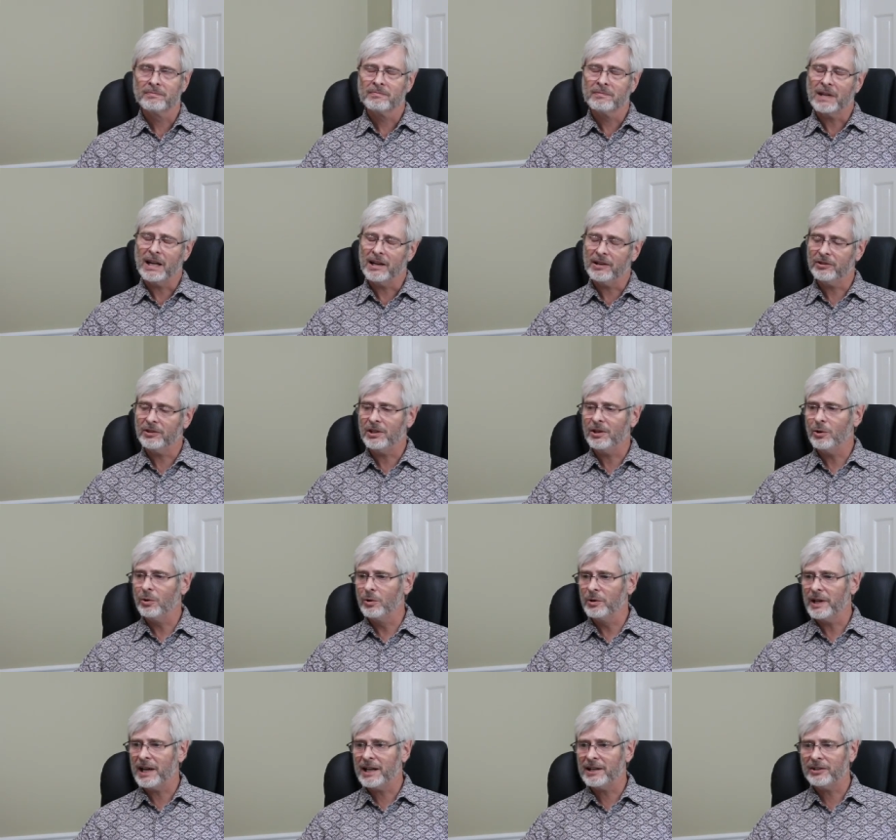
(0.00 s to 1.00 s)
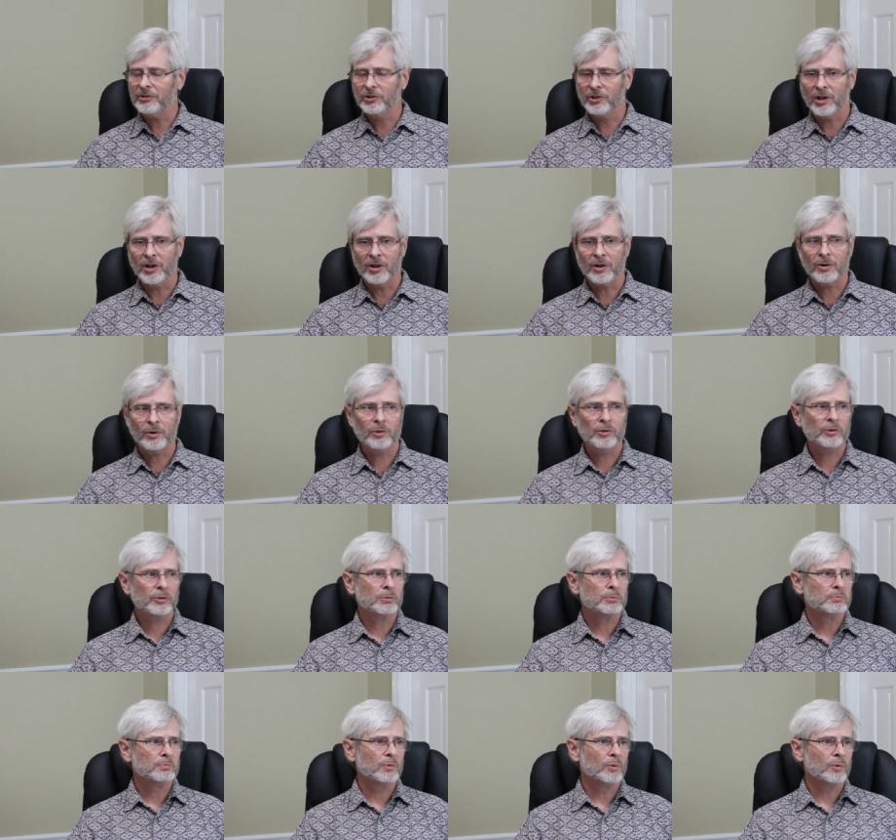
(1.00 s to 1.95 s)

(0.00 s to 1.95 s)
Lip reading: As the old adage goes,